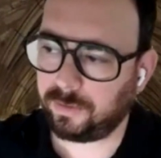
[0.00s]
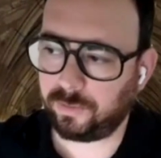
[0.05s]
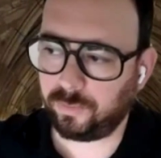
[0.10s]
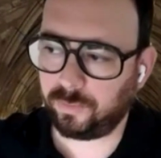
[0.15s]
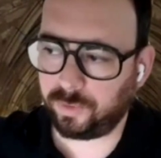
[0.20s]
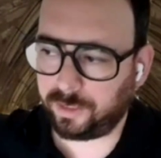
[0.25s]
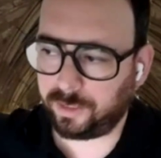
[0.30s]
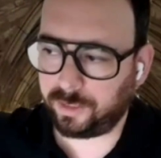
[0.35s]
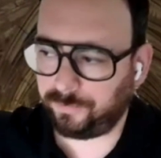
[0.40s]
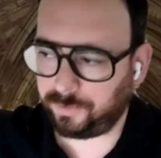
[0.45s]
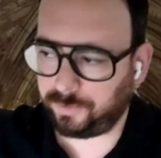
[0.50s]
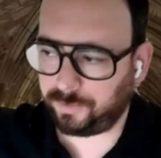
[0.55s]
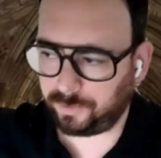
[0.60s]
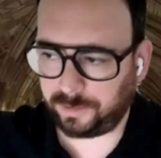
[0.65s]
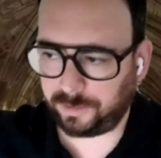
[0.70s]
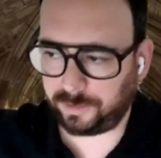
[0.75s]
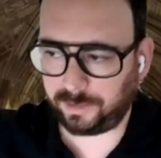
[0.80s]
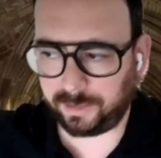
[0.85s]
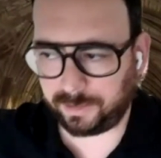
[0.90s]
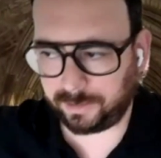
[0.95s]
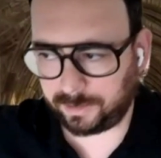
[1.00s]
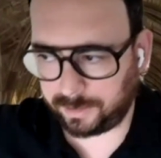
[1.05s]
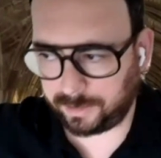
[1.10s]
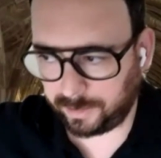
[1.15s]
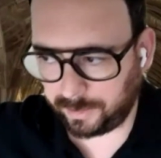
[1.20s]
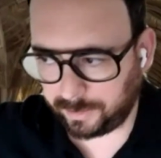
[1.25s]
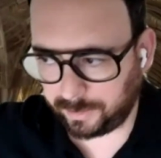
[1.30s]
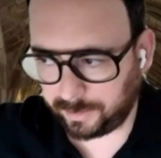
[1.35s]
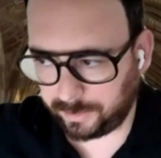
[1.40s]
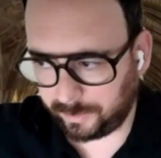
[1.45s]
will give you your test
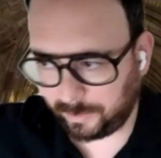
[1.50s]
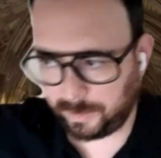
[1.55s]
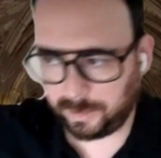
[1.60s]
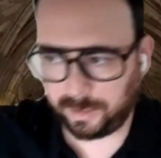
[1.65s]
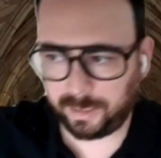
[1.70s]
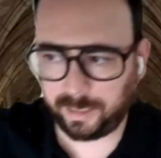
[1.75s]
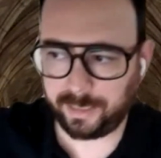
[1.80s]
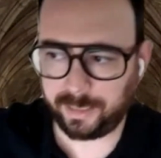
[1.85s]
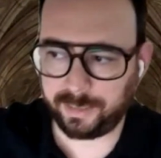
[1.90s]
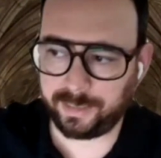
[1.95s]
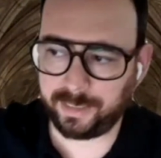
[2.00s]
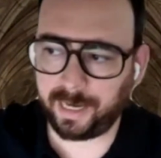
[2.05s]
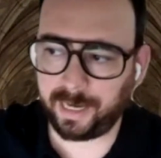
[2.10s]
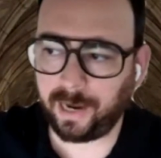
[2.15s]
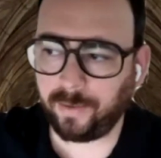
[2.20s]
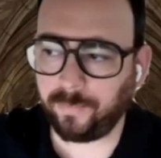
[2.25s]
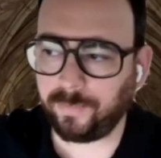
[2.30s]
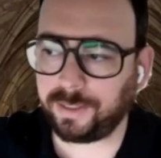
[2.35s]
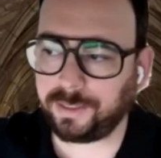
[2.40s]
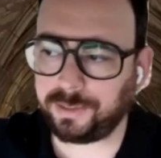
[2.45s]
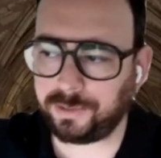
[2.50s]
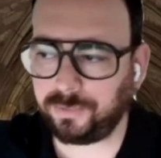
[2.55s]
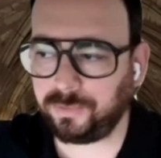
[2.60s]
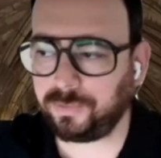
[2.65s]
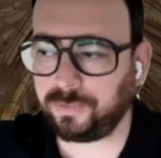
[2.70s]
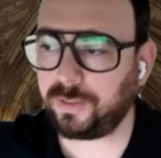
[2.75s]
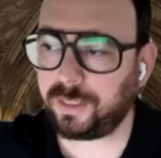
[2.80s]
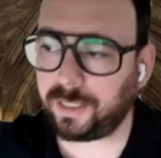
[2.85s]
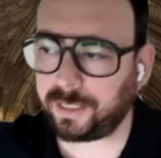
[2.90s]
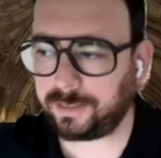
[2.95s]
set. And that one you
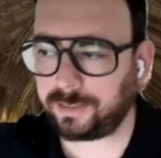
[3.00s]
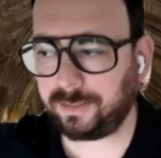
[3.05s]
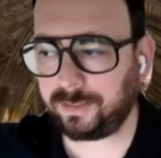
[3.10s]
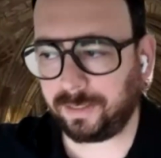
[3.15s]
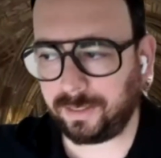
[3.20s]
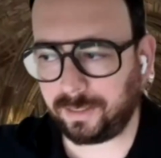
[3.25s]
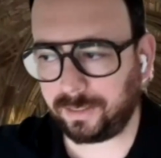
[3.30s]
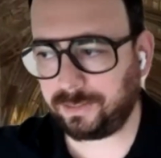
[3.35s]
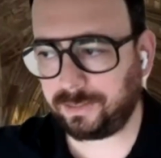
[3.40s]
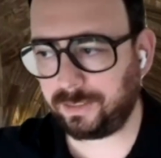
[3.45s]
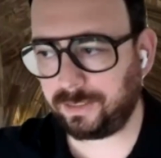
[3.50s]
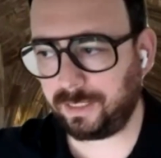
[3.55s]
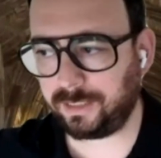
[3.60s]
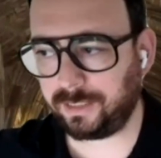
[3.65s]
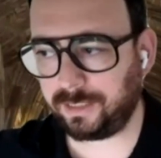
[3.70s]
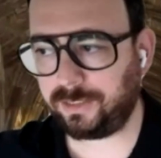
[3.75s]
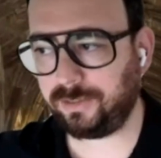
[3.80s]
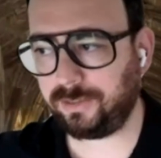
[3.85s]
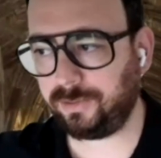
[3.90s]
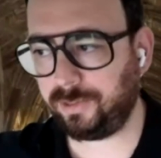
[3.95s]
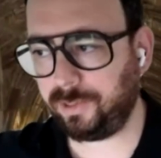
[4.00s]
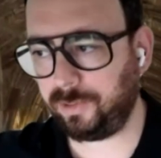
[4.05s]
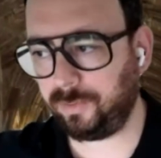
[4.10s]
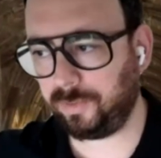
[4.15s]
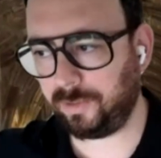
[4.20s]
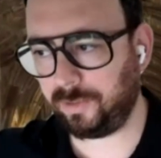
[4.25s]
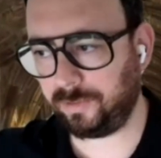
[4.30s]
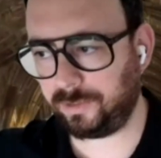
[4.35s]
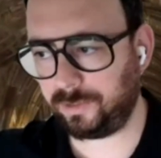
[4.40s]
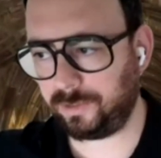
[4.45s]
do not touch until you
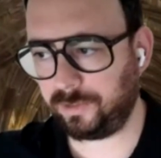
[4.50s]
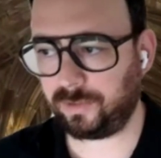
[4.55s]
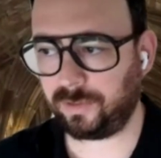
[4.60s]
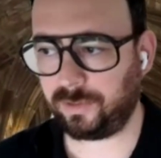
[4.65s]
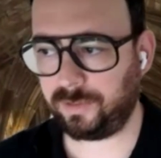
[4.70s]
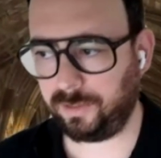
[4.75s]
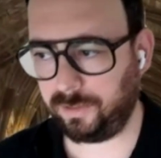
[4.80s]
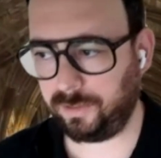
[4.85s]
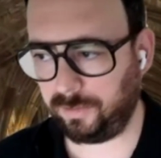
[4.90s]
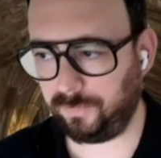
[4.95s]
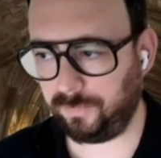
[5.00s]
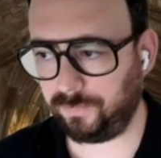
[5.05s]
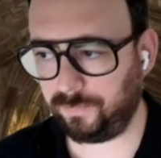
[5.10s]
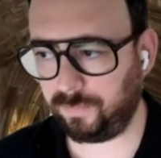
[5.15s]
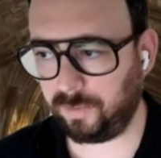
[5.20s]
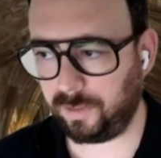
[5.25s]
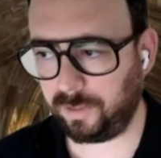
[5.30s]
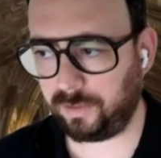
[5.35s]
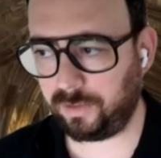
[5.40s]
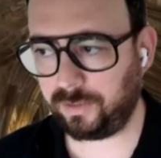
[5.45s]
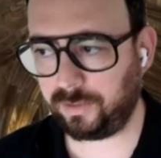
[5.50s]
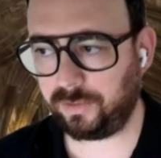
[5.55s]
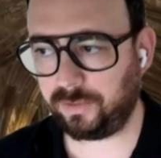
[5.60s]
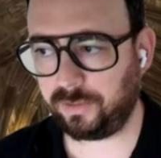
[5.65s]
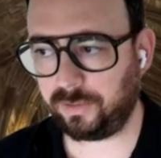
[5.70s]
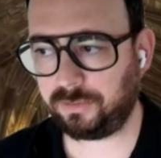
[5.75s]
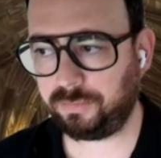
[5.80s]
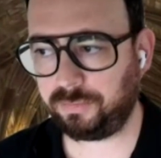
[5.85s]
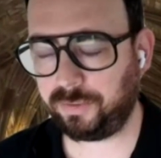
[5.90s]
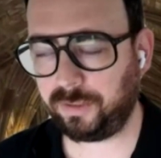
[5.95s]
are certain you've run all your
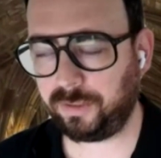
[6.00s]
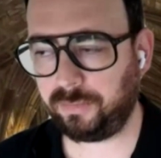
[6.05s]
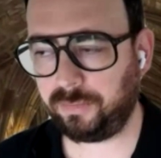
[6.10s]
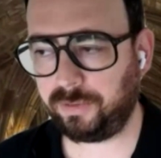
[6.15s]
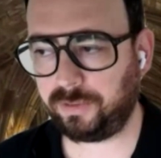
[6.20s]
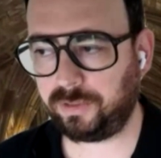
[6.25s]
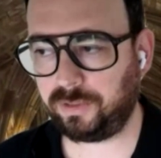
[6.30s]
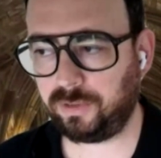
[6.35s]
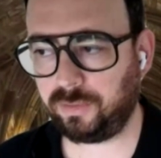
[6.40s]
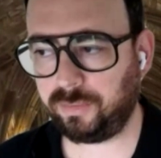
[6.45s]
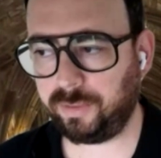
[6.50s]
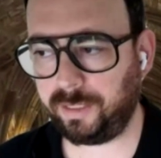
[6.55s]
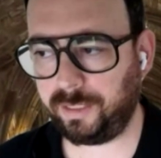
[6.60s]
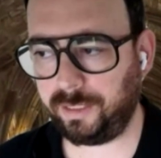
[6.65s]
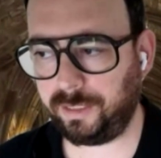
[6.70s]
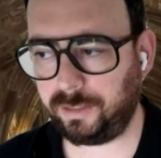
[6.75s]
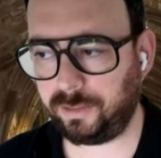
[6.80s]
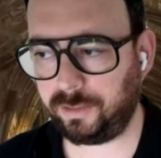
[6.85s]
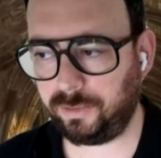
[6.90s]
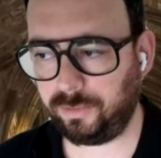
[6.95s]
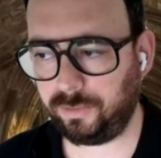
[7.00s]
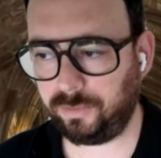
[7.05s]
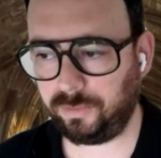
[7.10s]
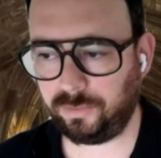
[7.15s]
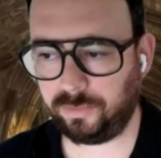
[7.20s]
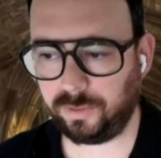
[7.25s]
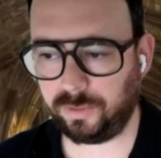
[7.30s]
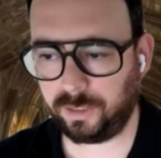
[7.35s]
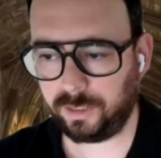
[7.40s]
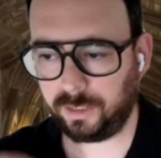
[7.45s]
experiments, you're ready
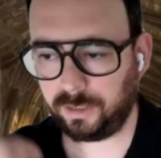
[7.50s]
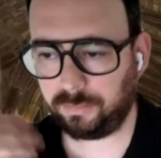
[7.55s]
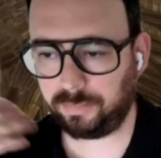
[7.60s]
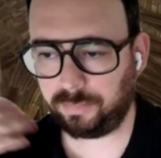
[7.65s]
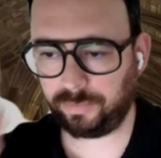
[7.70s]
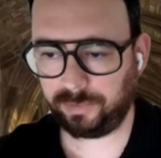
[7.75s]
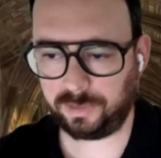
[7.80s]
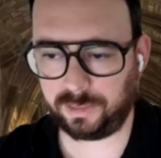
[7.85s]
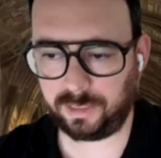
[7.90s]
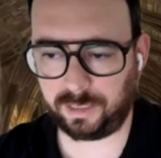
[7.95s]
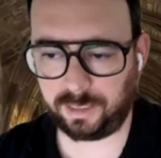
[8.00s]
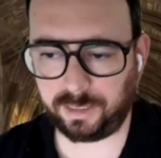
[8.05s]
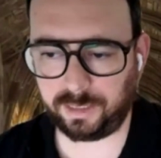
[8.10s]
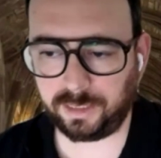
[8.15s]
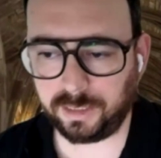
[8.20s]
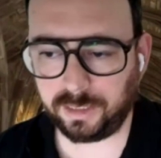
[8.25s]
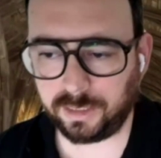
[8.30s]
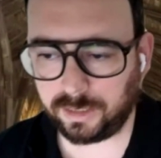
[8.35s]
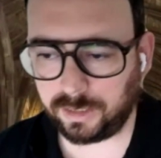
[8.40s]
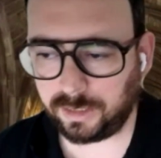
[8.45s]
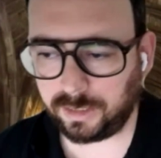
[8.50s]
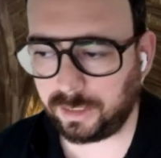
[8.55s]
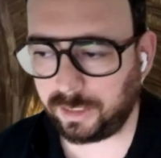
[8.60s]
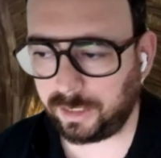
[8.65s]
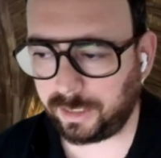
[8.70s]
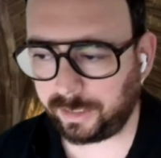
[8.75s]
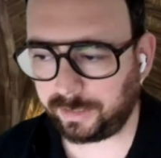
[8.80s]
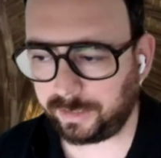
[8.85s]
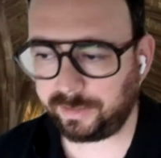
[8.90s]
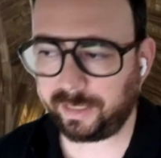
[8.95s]
to proceed,
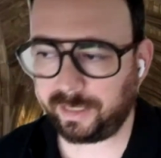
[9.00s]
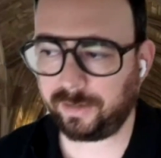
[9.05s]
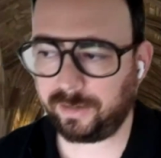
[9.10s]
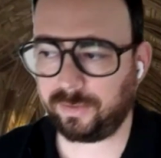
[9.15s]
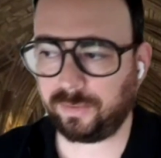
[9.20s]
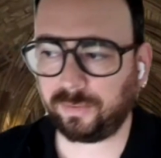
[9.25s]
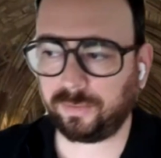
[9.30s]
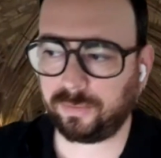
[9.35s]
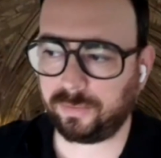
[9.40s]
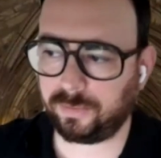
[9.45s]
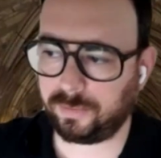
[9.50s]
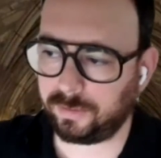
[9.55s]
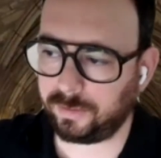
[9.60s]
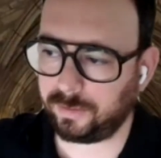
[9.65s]
and now